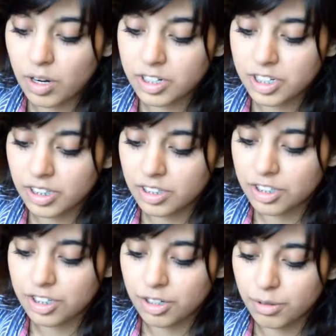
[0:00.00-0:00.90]
watching the
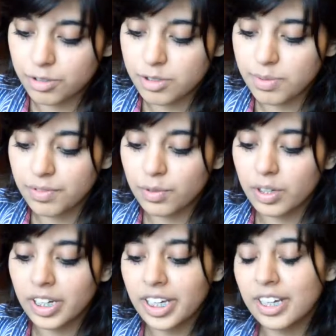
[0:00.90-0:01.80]
shows
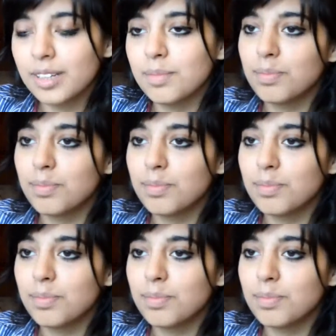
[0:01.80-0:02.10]
beforehand,